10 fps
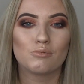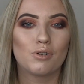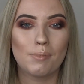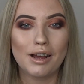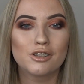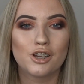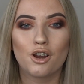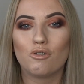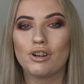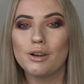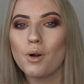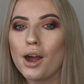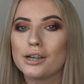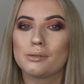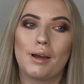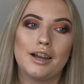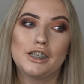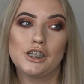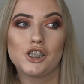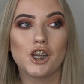We're about to rewind back
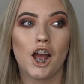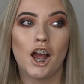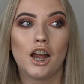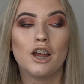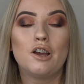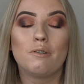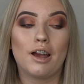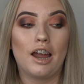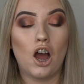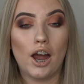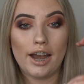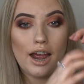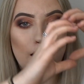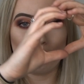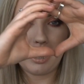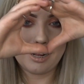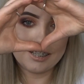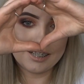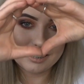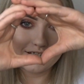to the start where I am
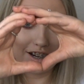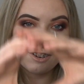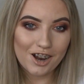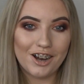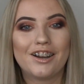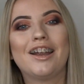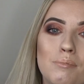at 0.